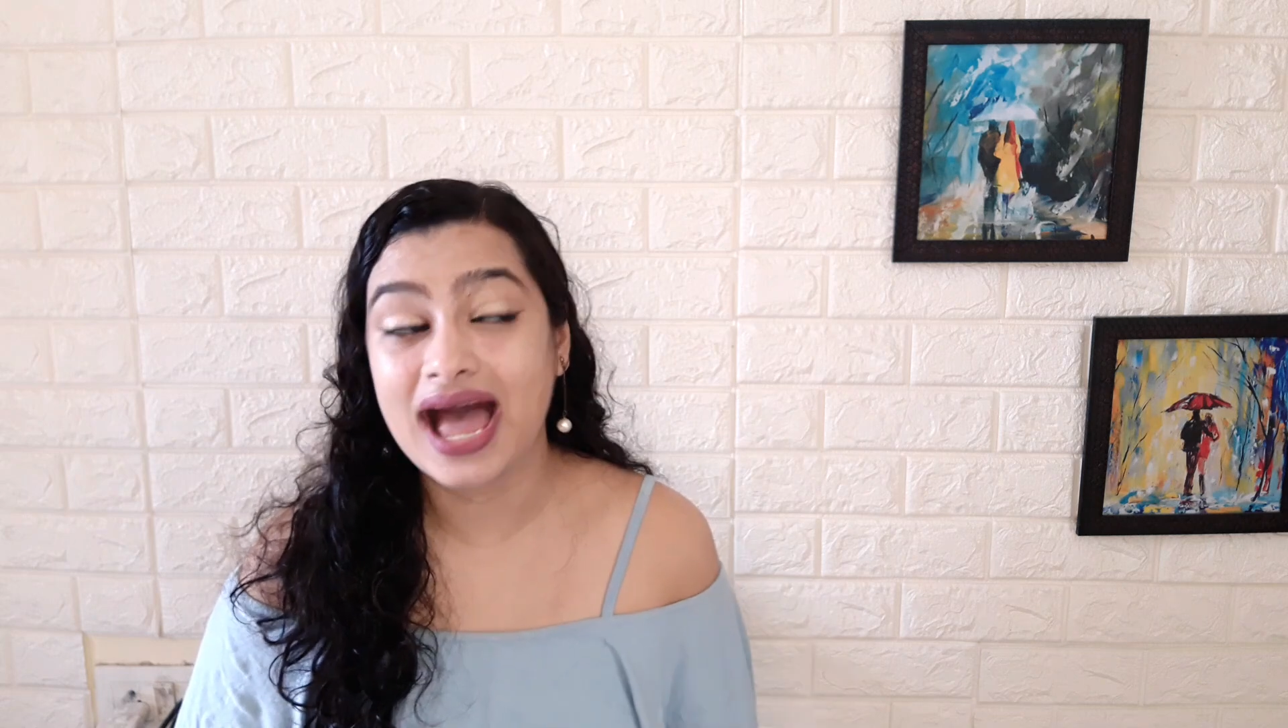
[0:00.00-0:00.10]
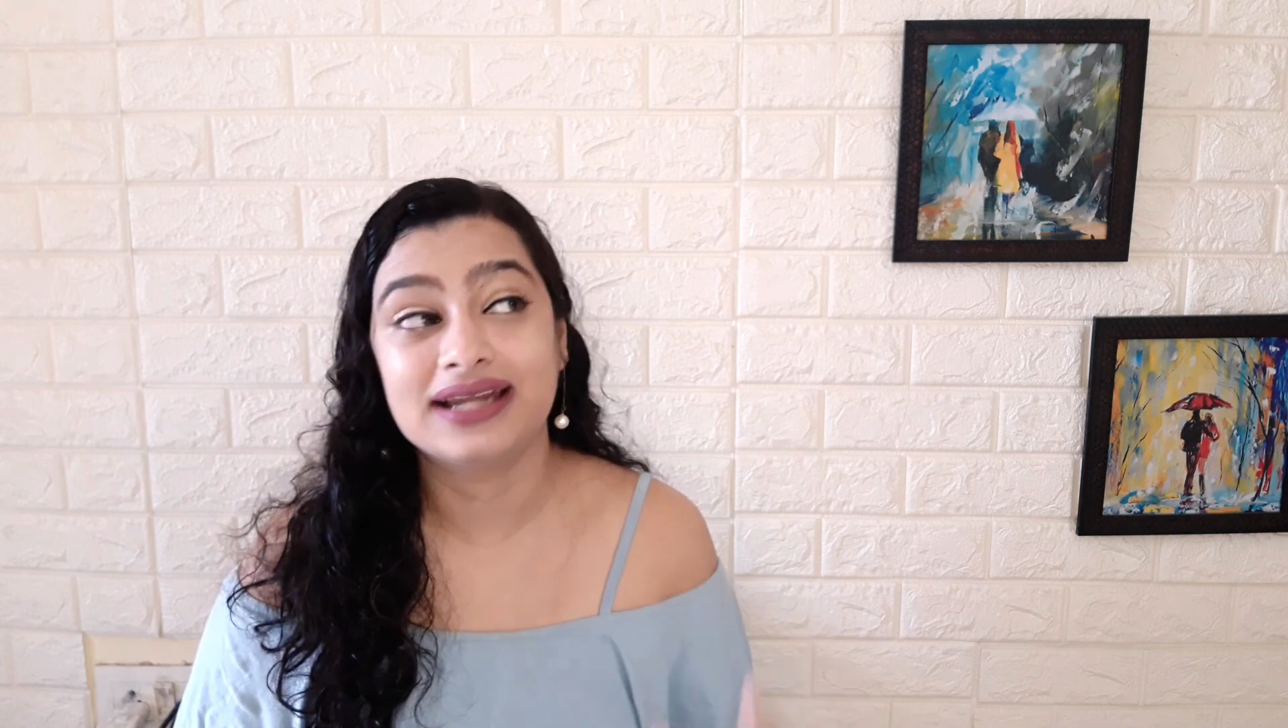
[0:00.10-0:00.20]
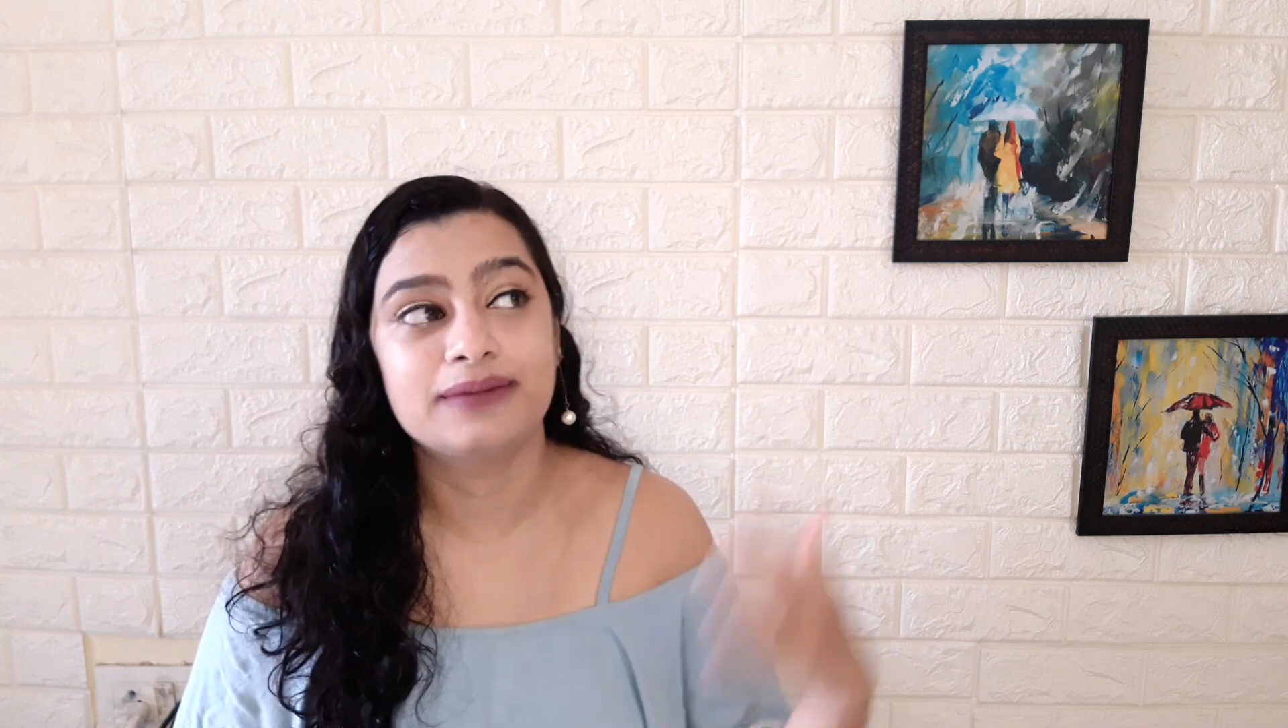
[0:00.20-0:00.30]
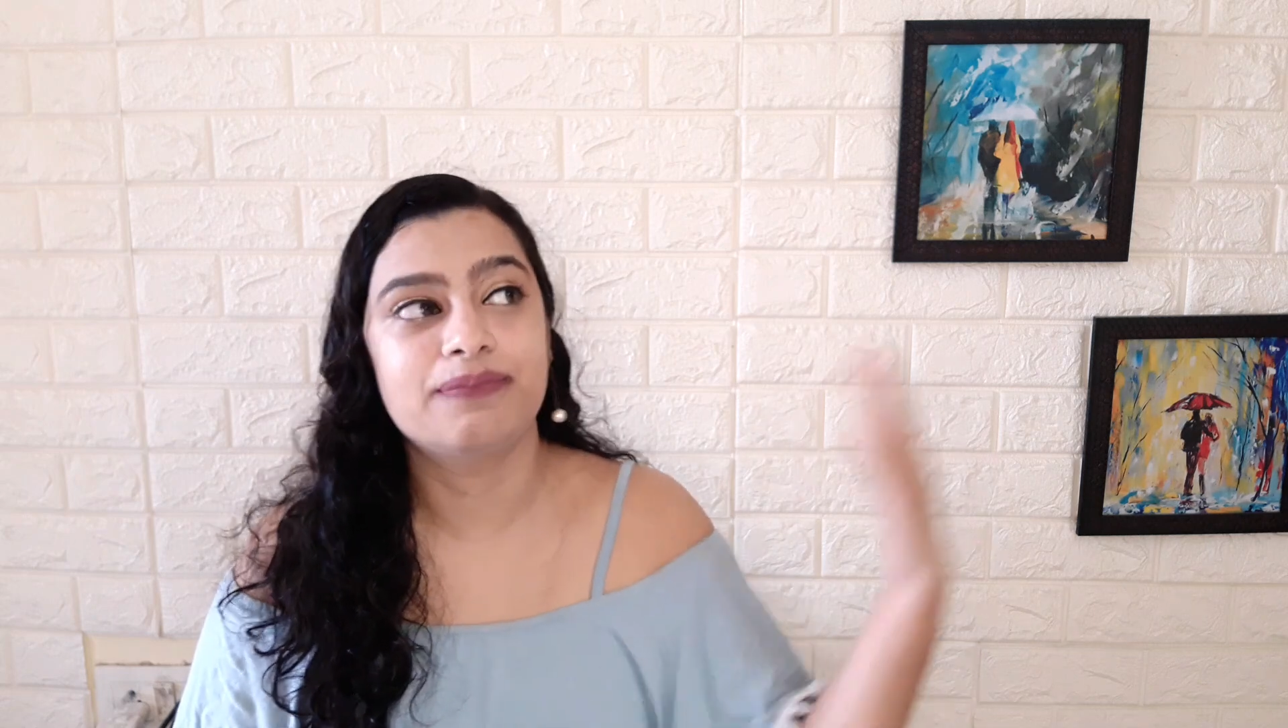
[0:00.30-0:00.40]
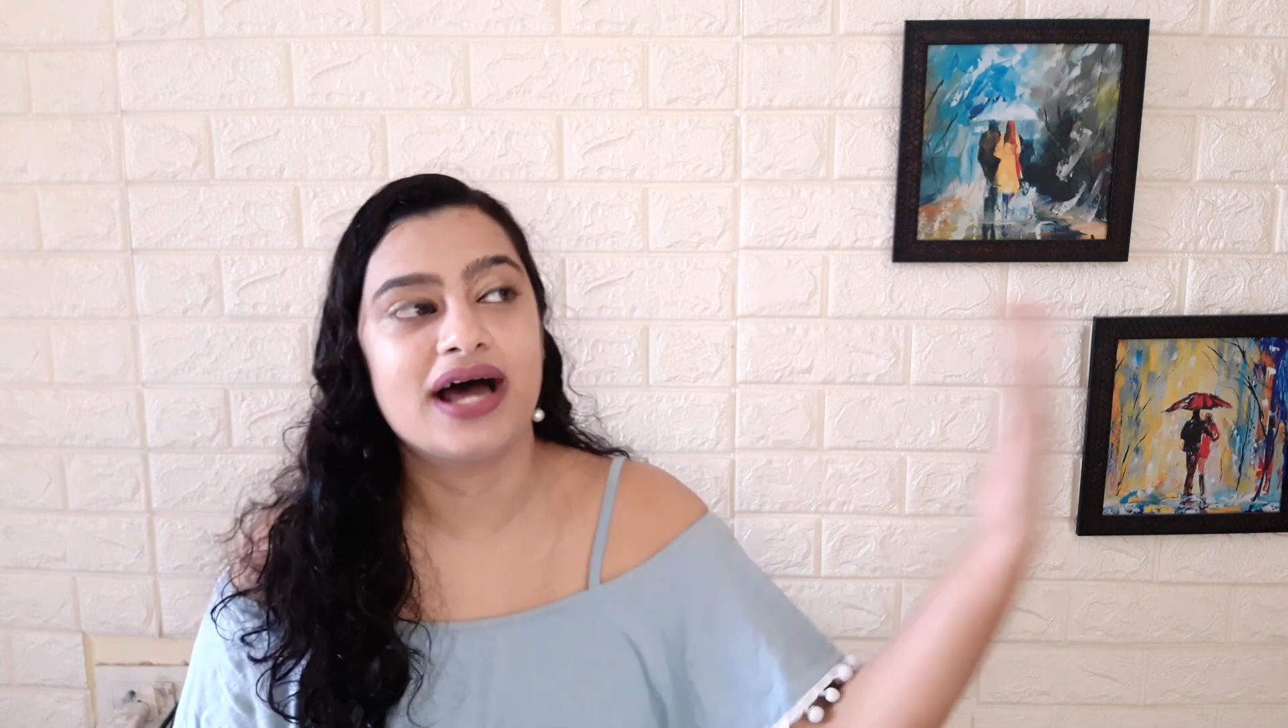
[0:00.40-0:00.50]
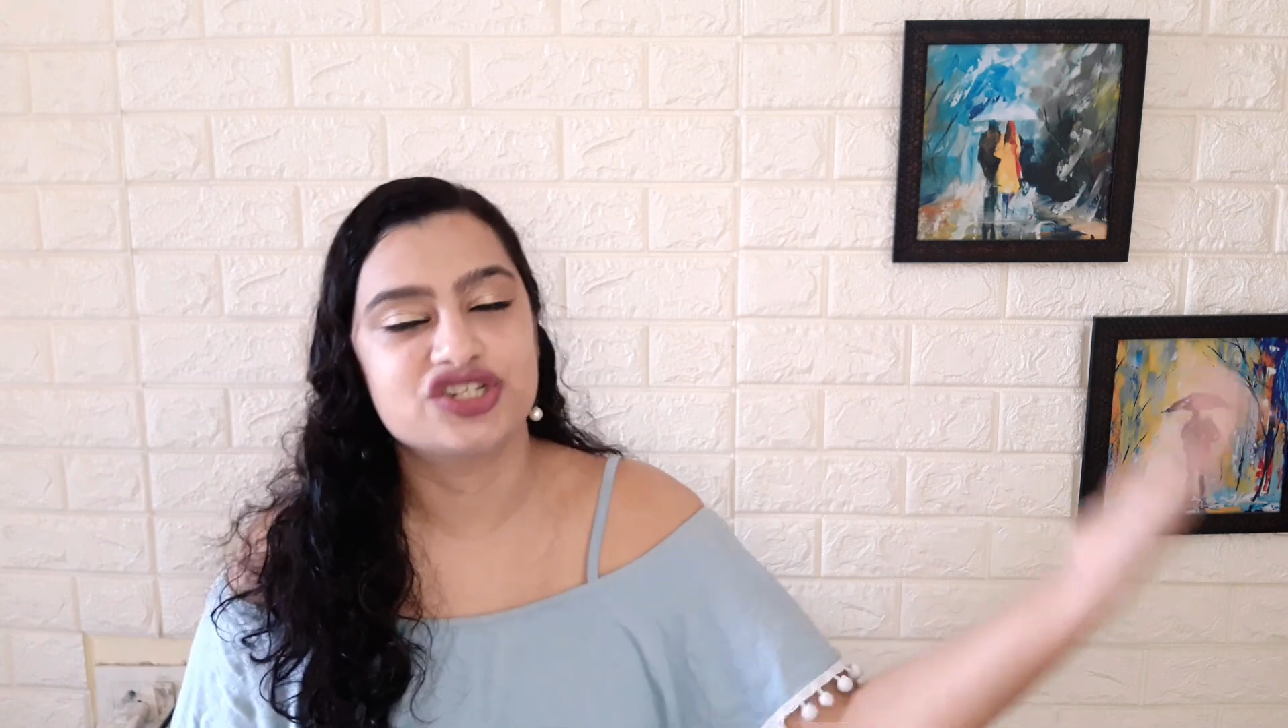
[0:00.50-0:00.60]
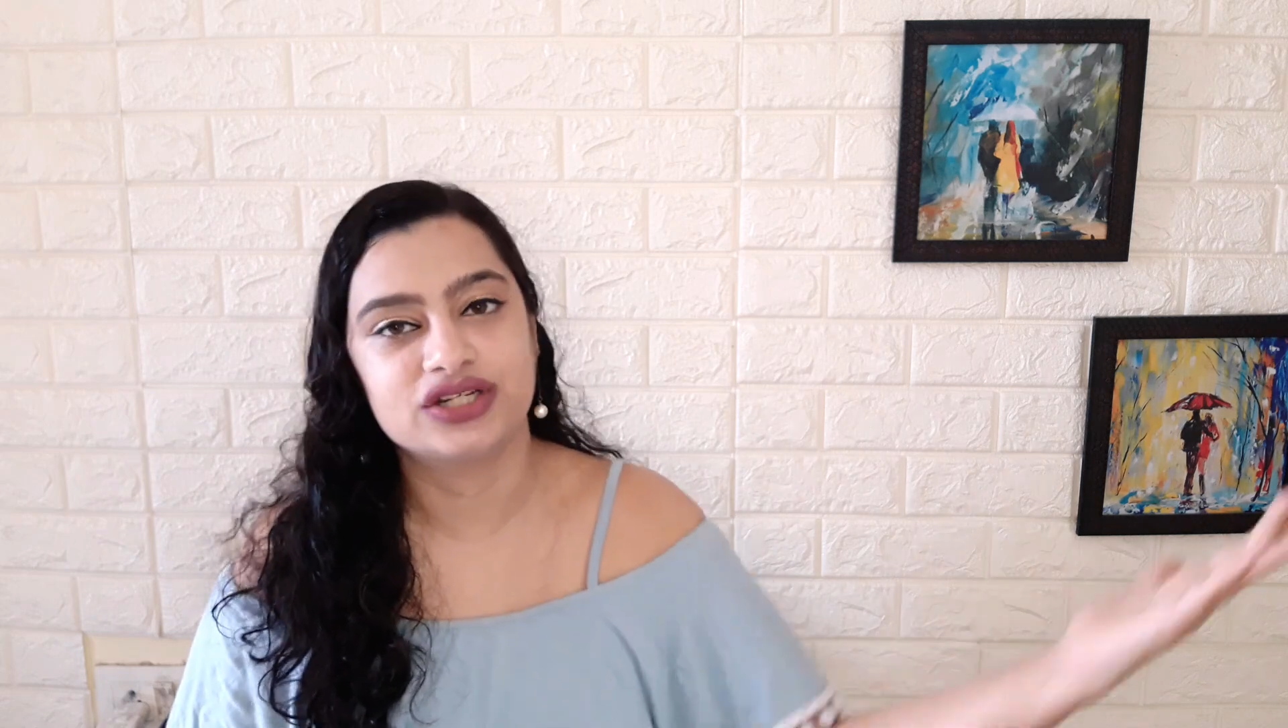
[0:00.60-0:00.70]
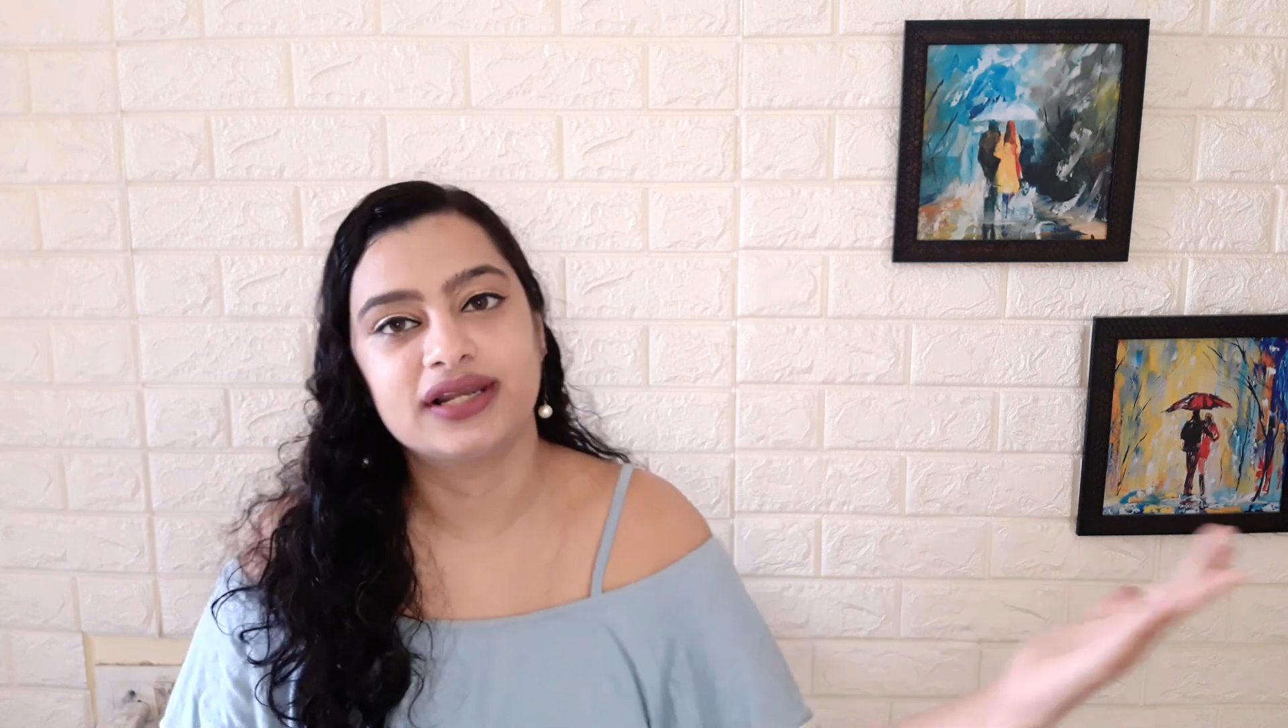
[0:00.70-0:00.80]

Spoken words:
at a pageant